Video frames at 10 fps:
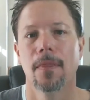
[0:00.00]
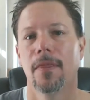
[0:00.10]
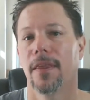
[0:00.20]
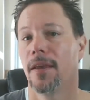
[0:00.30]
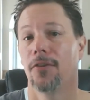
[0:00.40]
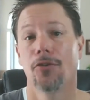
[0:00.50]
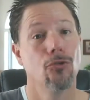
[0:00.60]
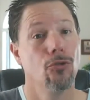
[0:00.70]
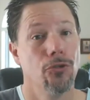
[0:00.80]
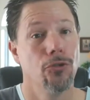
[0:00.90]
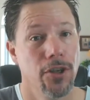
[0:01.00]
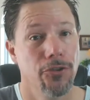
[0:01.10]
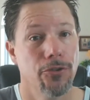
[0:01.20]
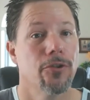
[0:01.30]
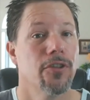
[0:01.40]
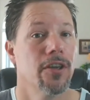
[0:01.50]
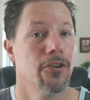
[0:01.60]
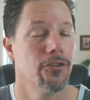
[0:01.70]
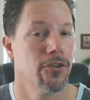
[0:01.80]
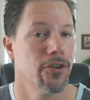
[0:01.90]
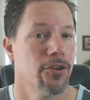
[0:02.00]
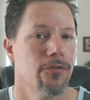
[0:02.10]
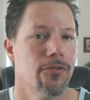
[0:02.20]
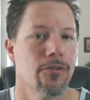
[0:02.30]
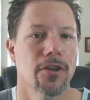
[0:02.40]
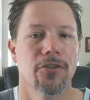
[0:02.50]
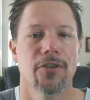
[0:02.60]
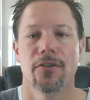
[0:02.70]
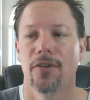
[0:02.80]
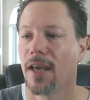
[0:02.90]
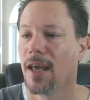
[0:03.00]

The school teacher or the engineer, for instance,